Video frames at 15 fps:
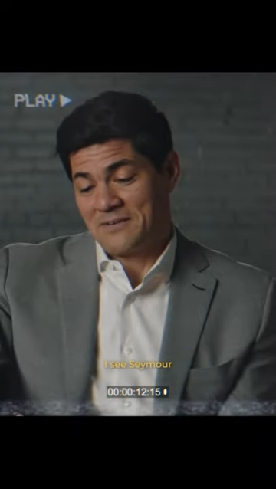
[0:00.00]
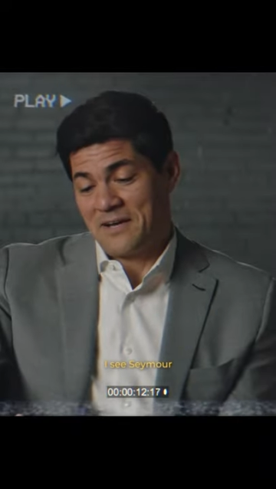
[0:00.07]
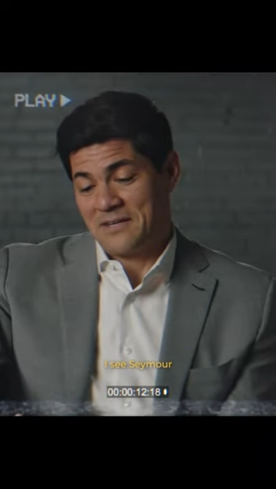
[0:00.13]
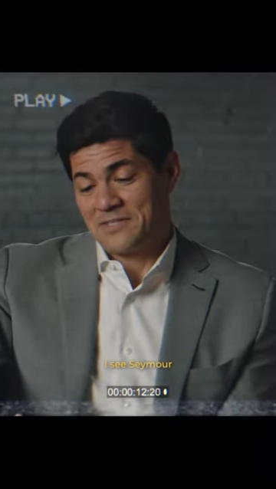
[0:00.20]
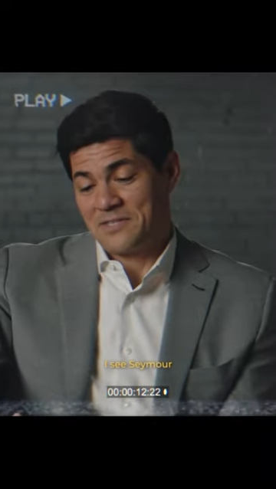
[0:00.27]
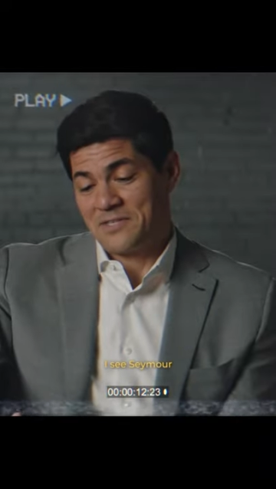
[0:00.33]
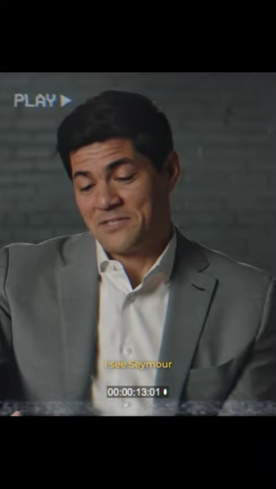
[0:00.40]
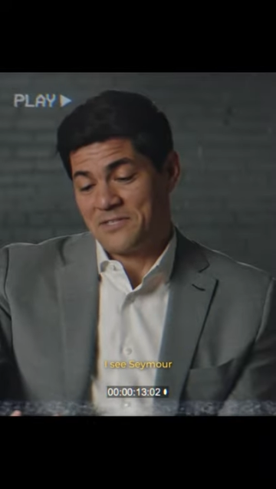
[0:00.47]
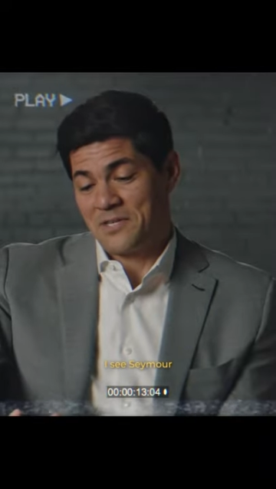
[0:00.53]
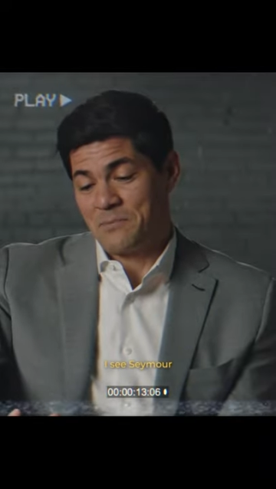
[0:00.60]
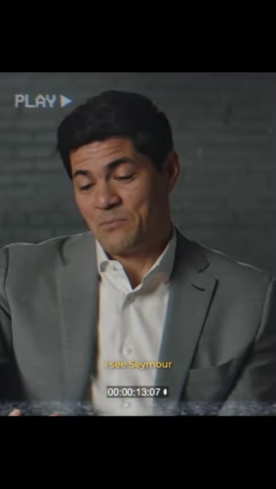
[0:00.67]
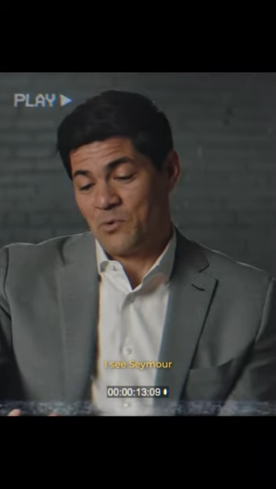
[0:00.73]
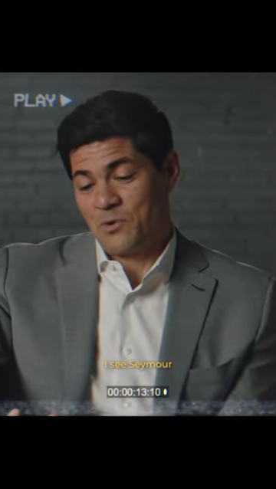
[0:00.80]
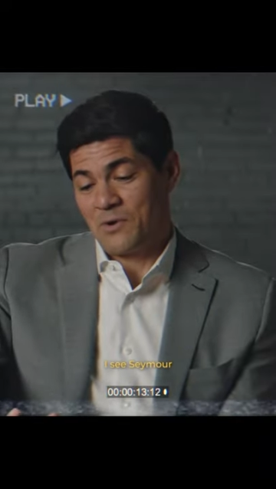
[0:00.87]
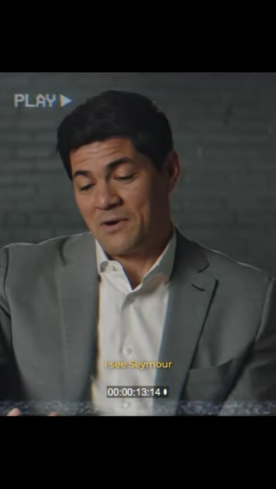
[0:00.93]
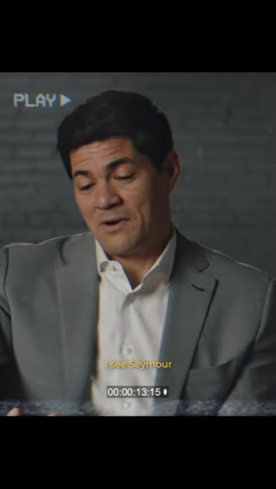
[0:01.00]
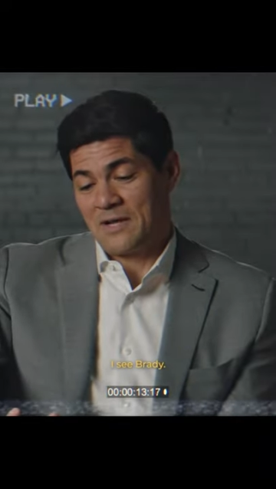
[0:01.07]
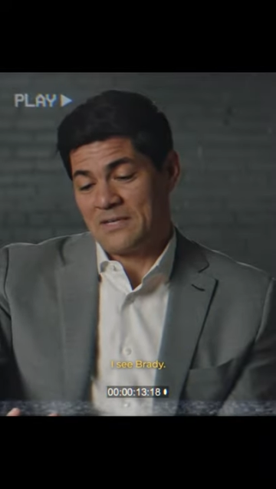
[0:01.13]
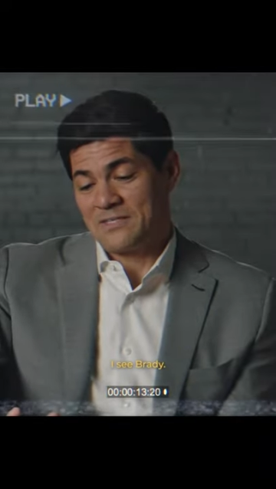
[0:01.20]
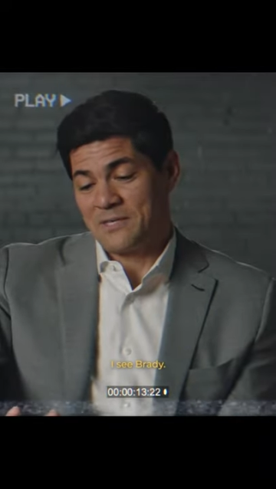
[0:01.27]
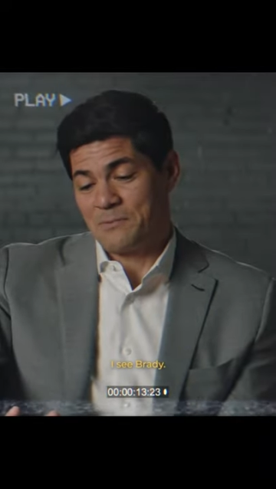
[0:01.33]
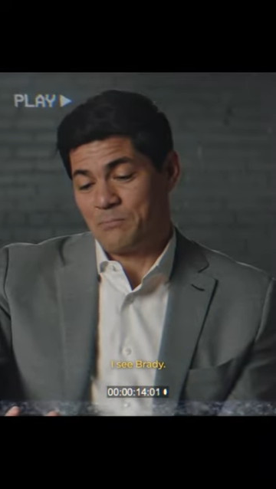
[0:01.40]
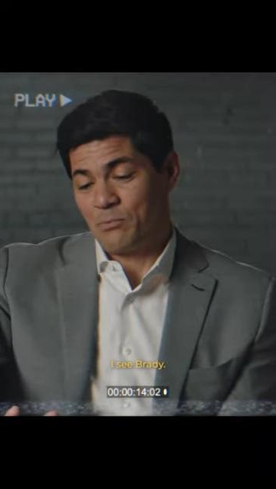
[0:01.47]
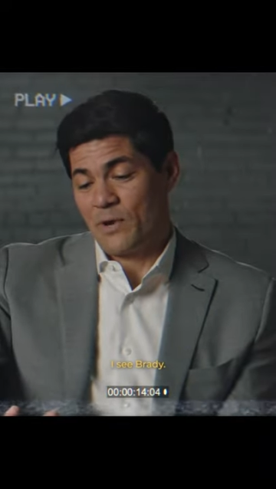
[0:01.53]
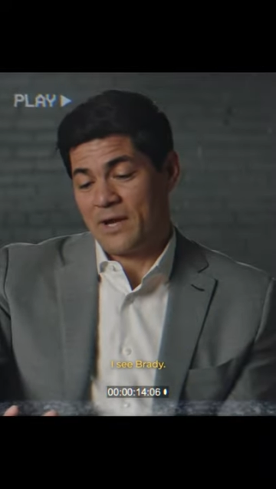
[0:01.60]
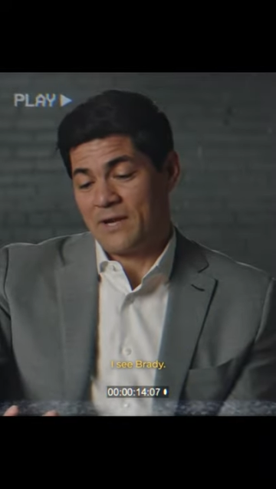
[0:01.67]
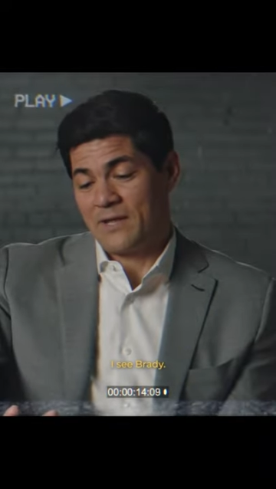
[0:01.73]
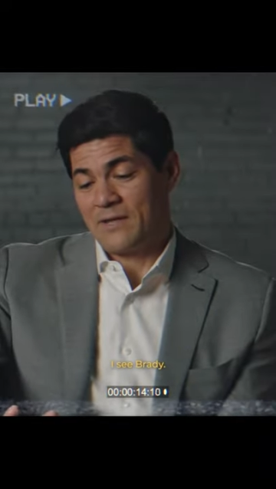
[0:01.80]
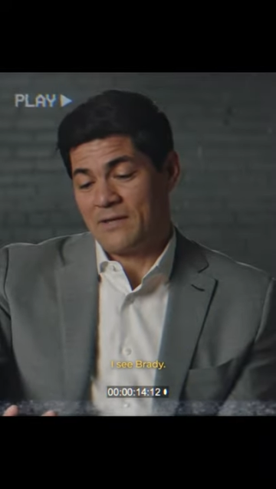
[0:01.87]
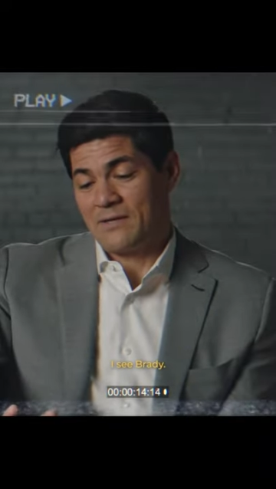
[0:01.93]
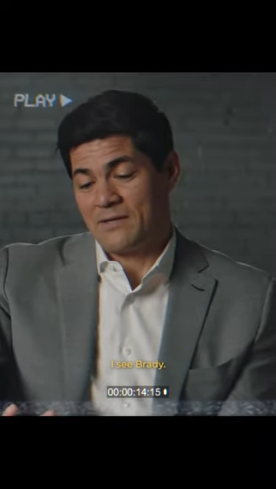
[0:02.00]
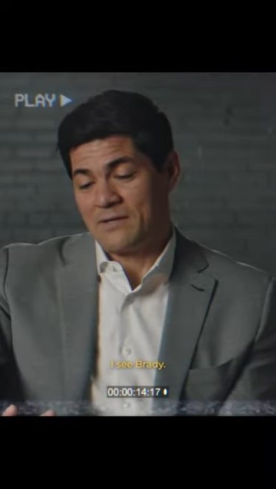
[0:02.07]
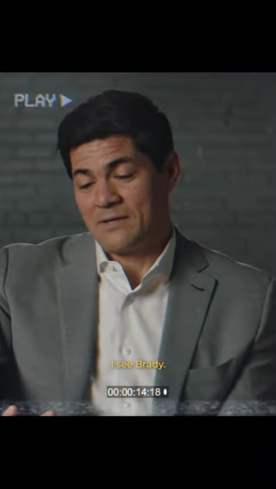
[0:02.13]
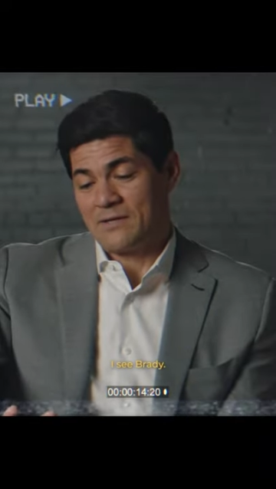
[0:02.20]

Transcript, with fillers: I see Seymour. I see Brady.